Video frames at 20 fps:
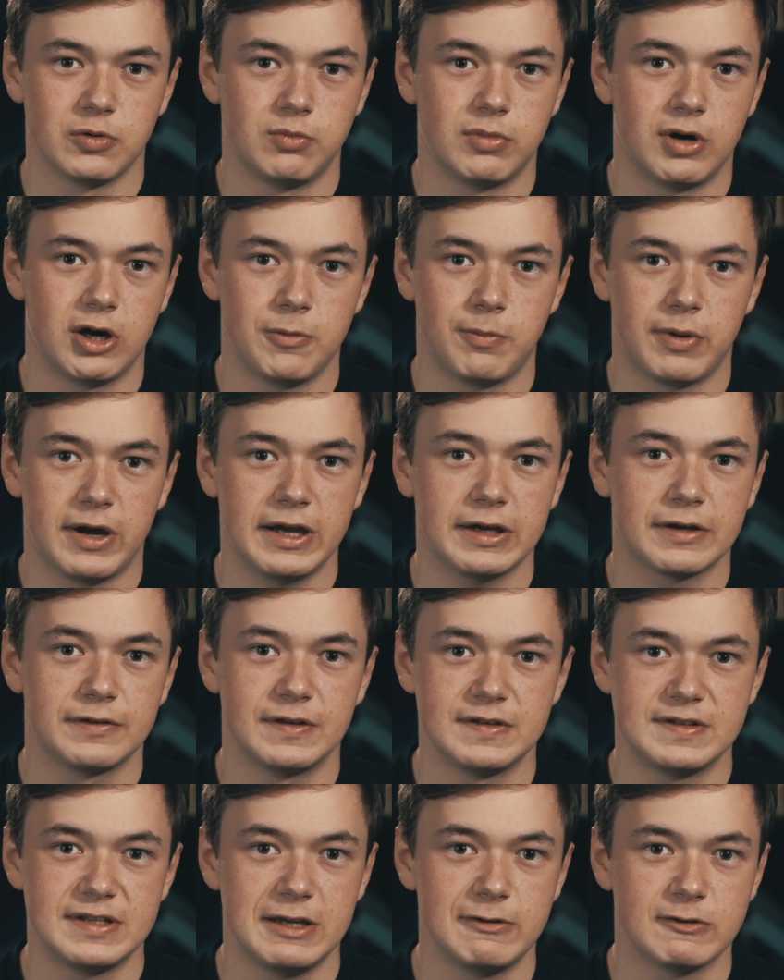on my back and
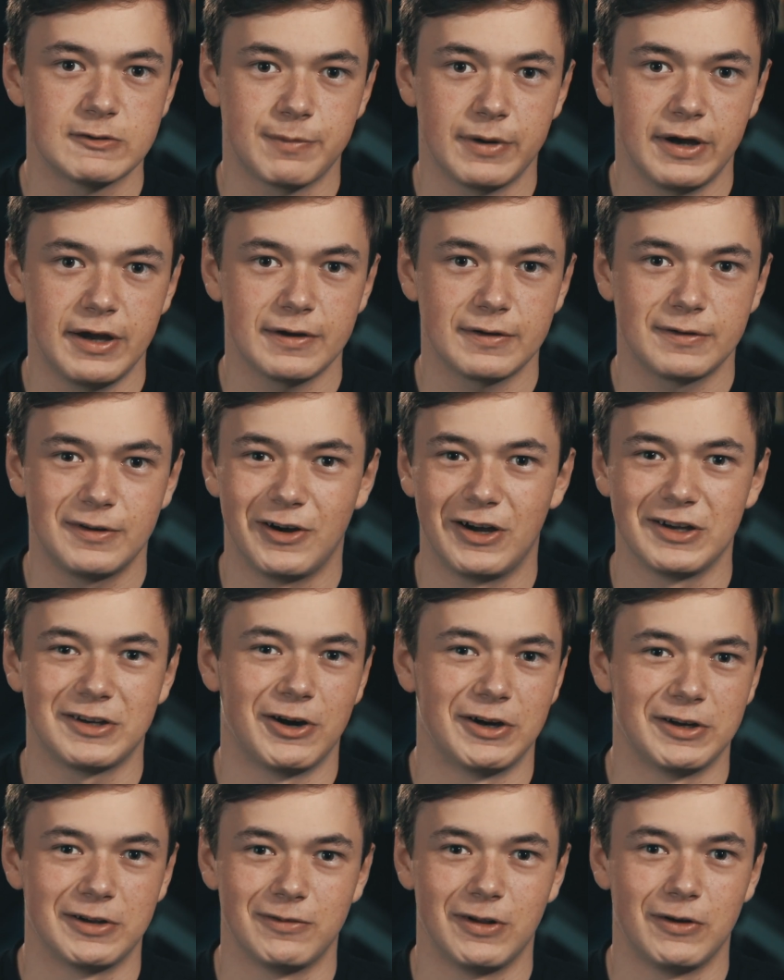the team's back, I
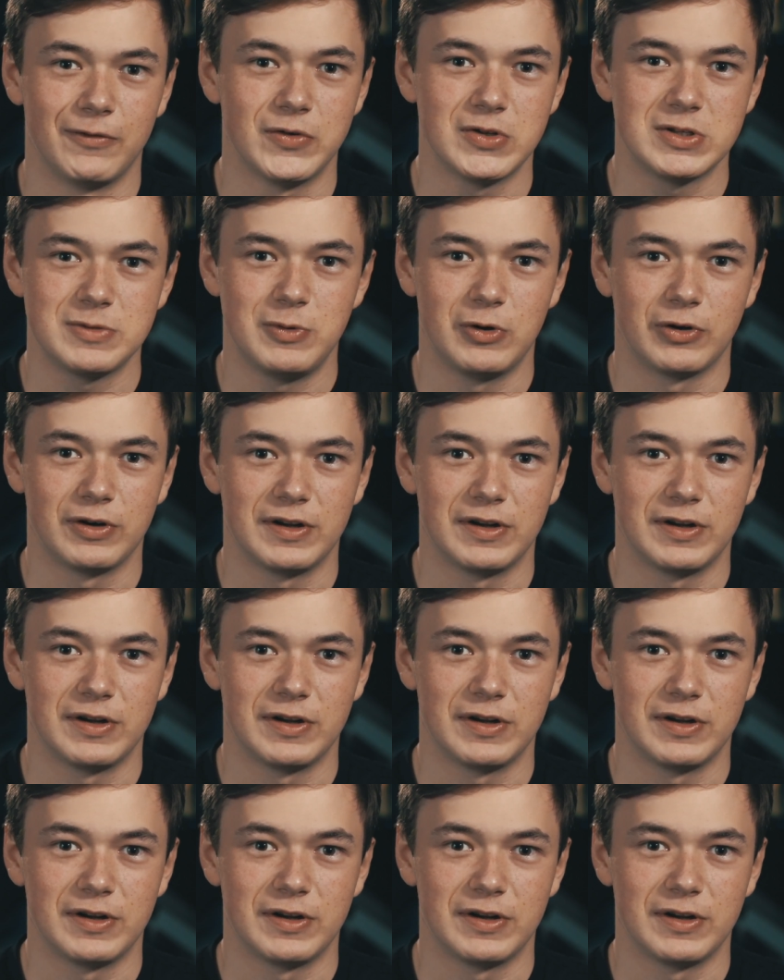kind of love it, to be